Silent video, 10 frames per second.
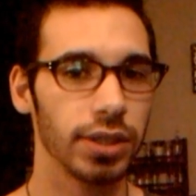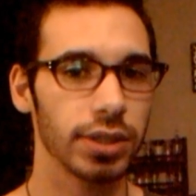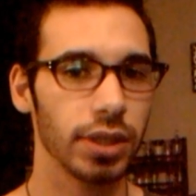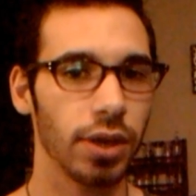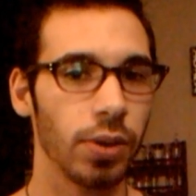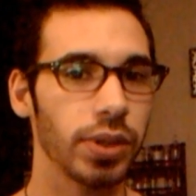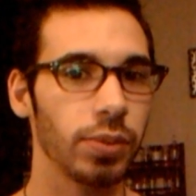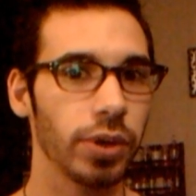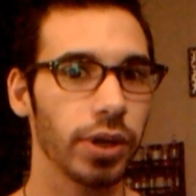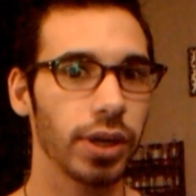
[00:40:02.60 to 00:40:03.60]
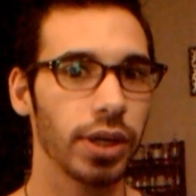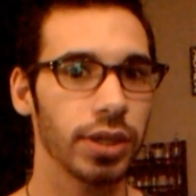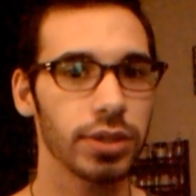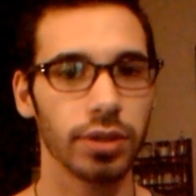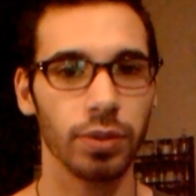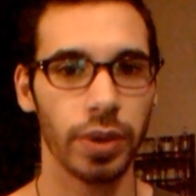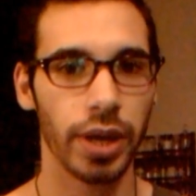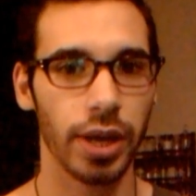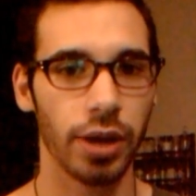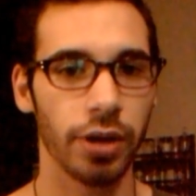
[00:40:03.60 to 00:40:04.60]
is going to only work in a certain
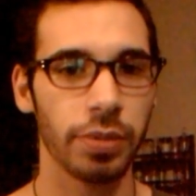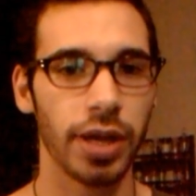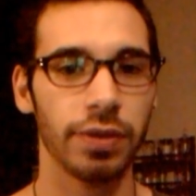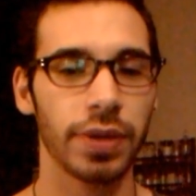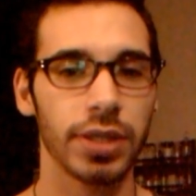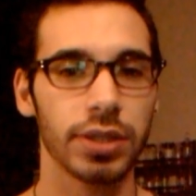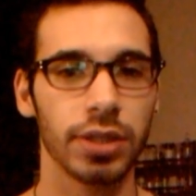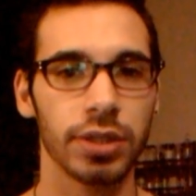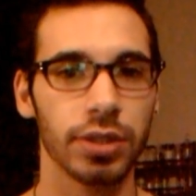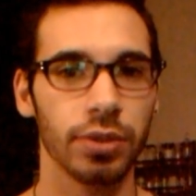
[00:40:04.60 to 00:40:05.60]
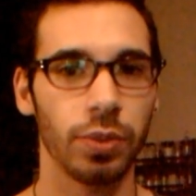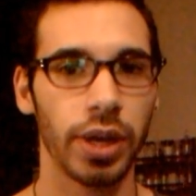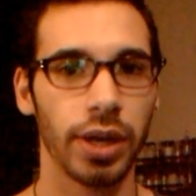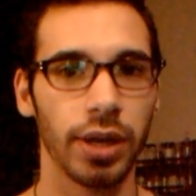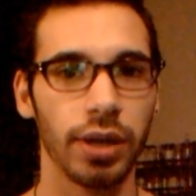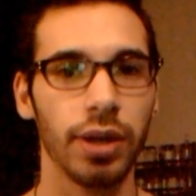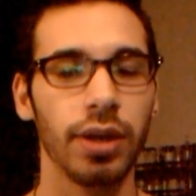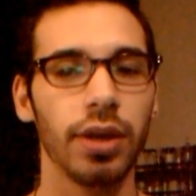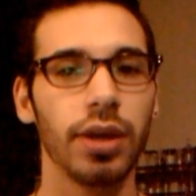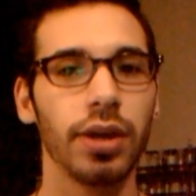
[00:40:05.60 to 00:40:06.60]
way or manifest in a certain way,
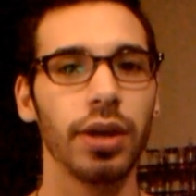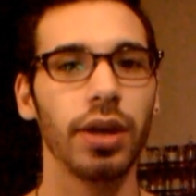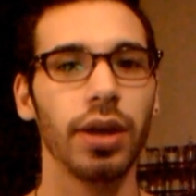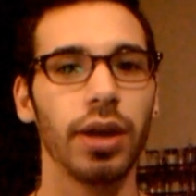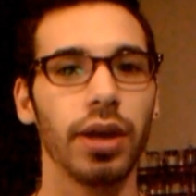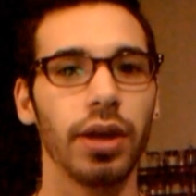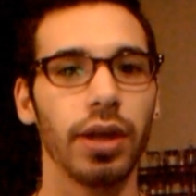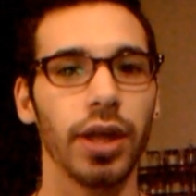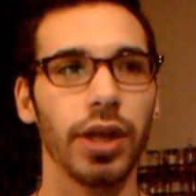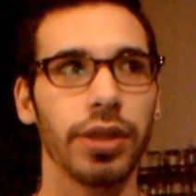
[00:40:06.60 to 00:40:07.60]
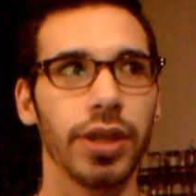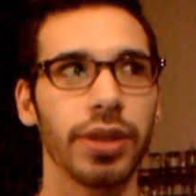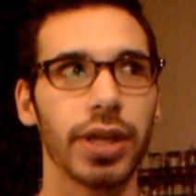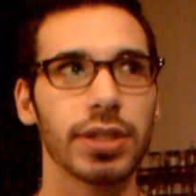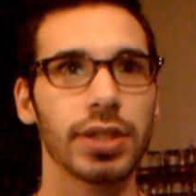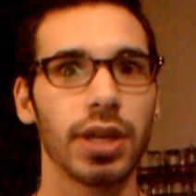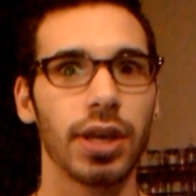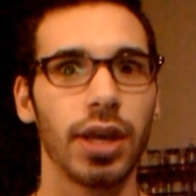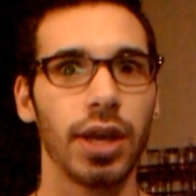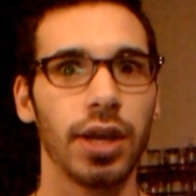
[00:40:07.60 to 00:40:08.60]
then that's going to
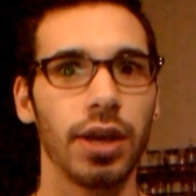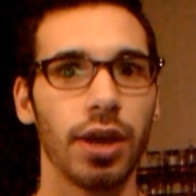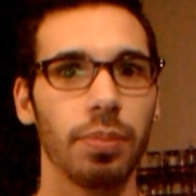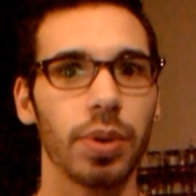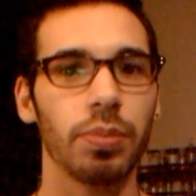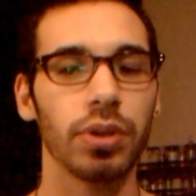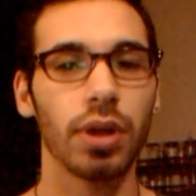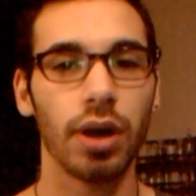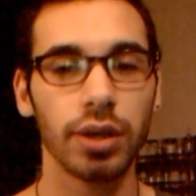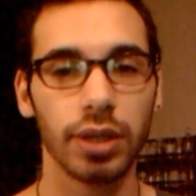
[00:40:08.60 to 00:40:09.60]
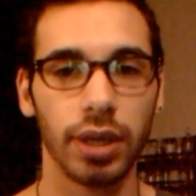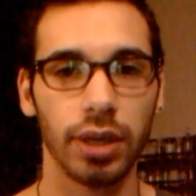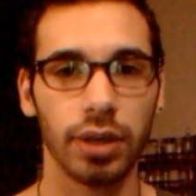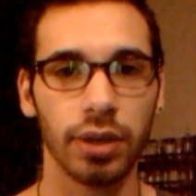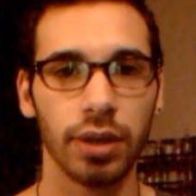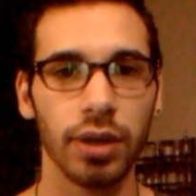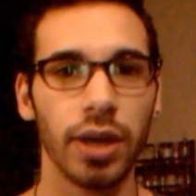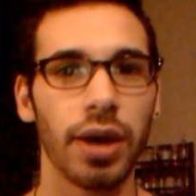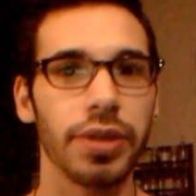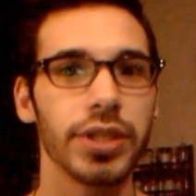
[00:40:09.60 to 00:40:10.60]
end up blocking
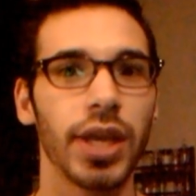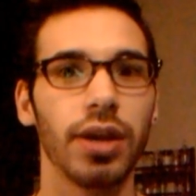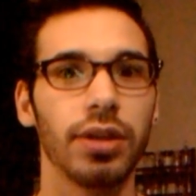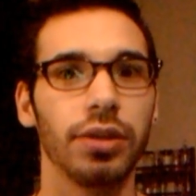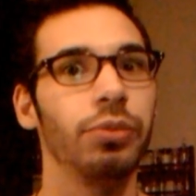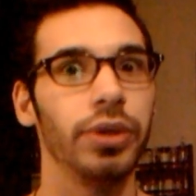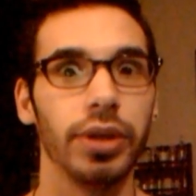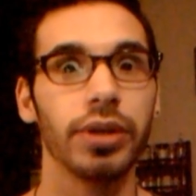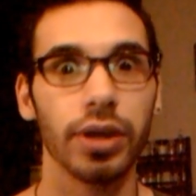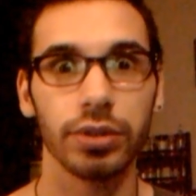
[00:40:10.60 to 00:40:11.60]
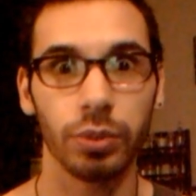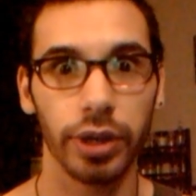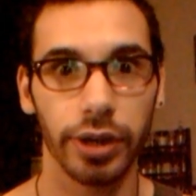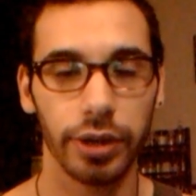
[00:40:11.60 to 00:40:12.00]
how the channeling really does work,